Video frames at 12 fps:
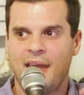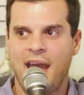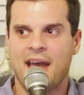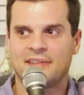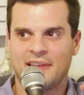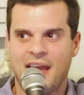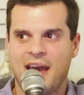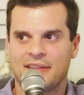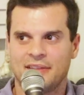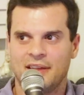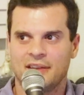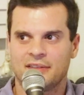as
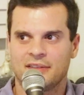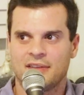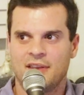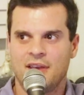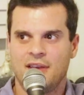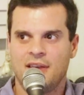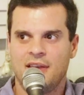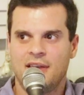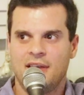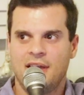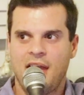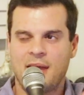Catholics,
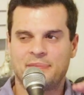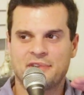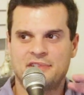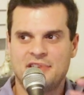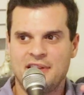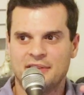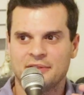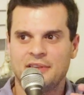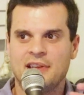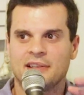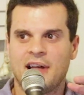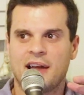and
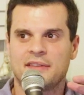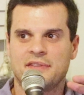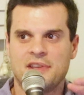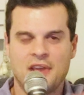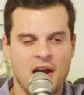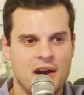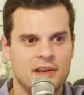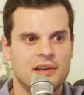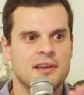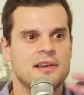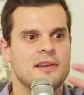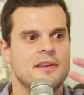particularly a lot of
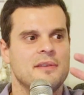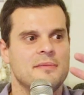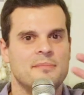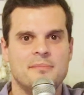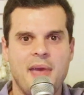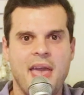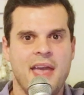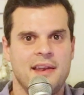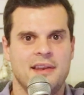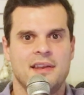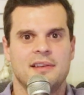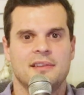young
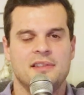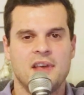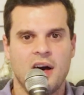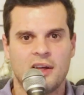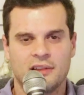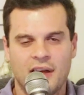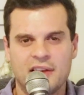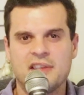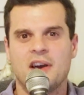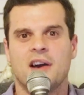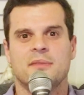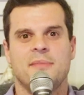men, a lot of
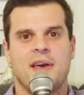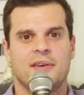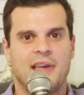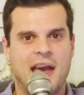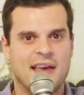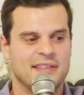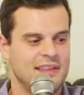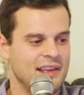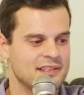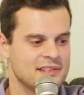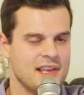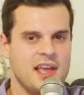young male
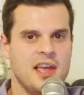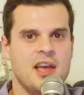Catholics,